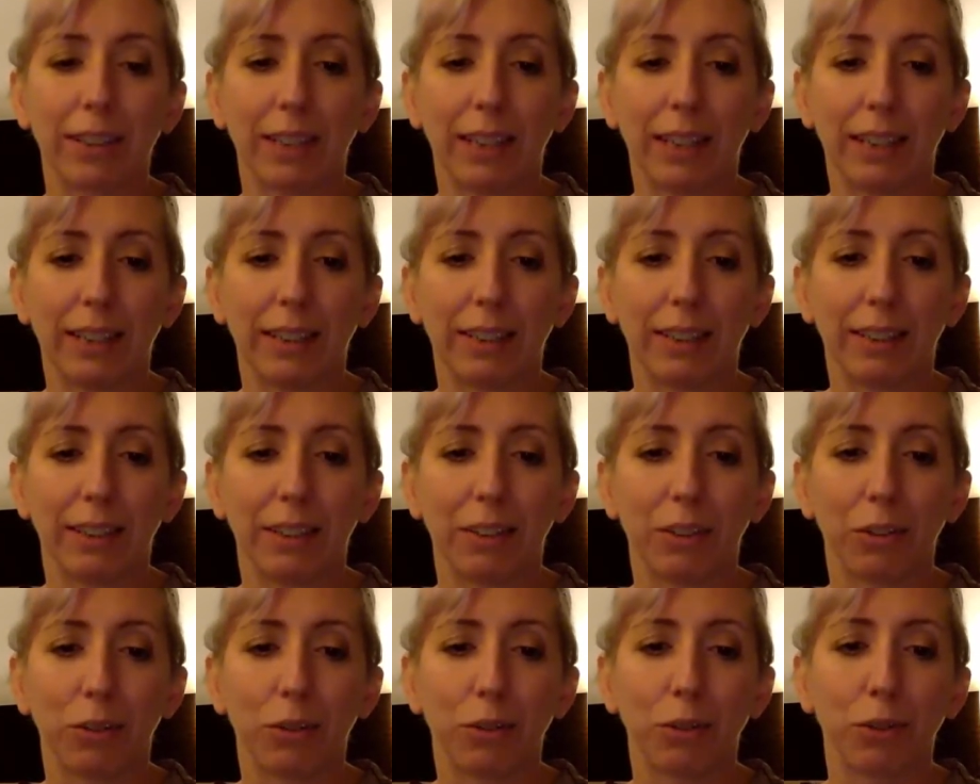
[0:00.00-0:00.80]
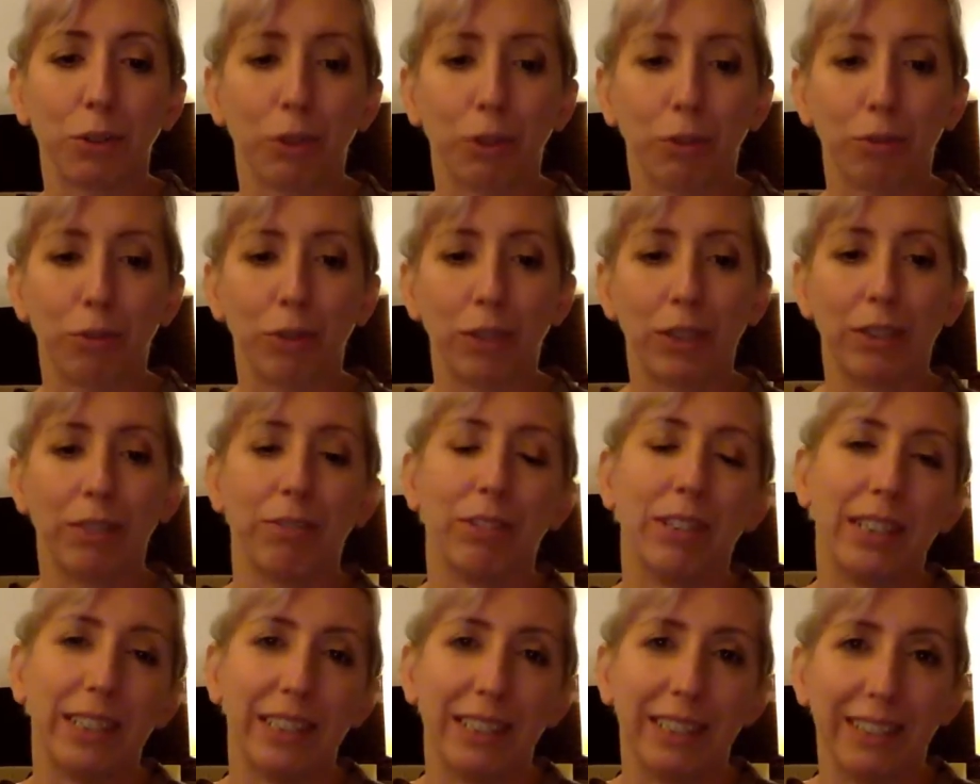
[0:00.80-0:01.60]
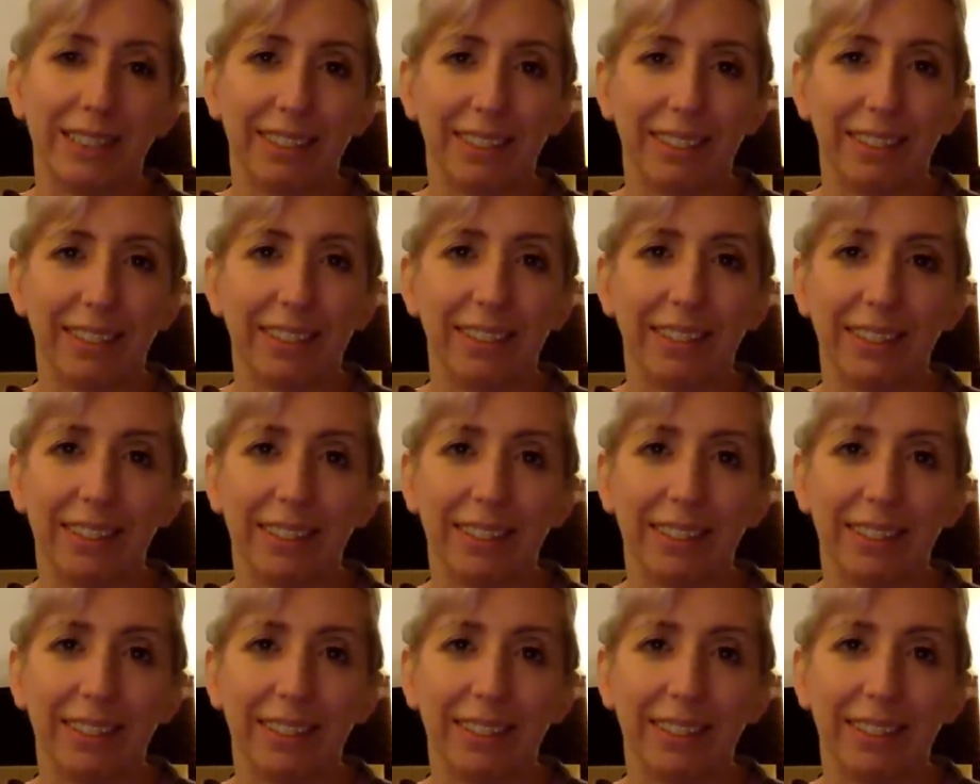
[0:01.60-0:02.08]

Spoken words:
and it's also really, really easy